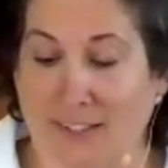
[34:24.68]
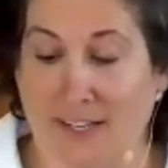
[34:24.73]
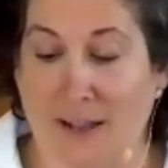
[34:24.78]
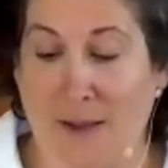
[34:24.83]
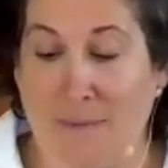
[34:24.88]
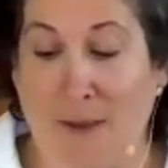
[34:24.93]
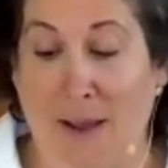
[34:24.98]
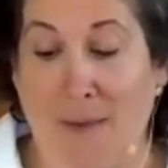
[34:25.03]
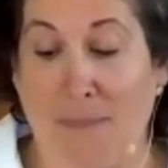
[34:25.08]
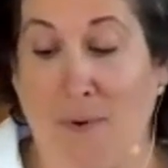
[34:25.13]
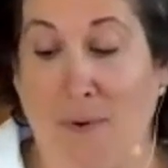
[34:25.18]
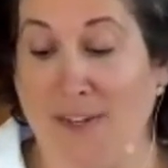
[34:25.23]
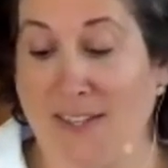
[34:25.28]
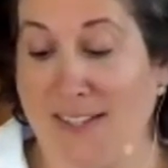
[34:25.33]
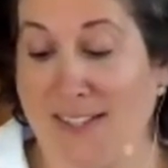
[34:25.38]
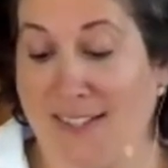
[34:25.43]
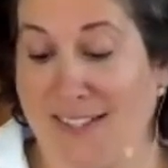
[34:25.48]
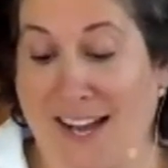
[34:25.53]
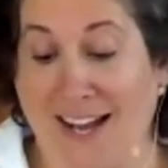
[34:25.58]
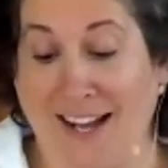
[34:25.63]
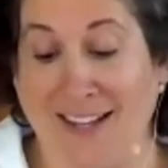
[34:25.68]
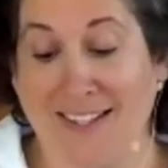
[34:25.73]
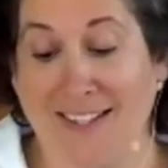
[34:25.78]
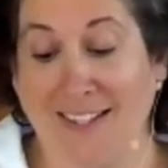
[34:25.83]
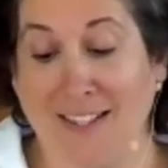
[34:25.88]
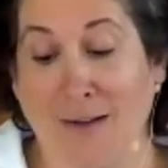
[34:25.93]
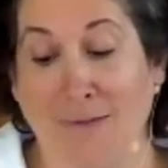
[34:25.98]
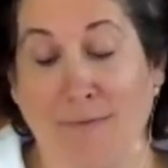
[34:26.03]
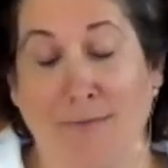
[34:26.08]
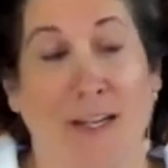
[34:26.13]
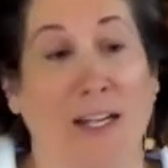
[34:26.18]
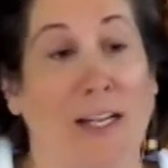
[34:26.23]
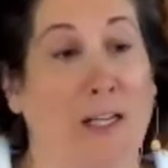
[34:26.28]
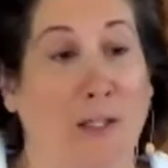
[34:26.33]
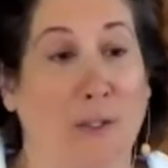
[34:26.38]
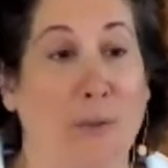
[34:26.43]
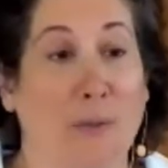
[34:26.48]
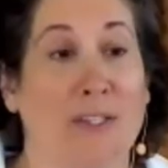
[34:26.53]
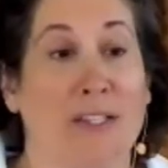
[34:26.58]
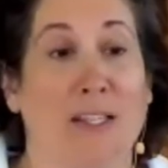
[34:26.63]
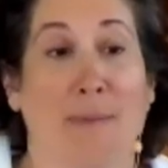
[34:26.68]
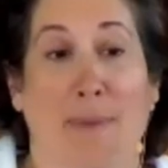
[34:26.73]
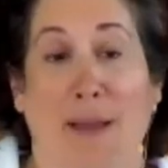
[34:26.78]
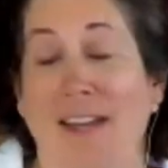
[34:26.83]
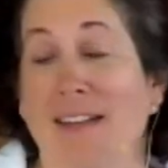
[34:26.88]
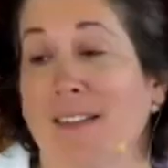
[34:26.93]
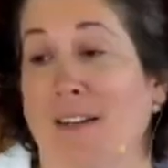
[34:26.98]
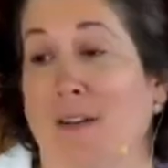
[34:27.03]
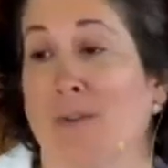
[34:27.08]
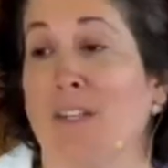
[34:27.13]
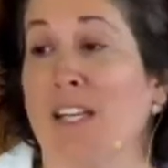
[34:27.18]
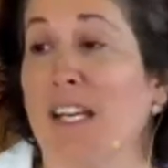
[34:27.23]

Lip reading: My boys' dad's enough includes the penthouse.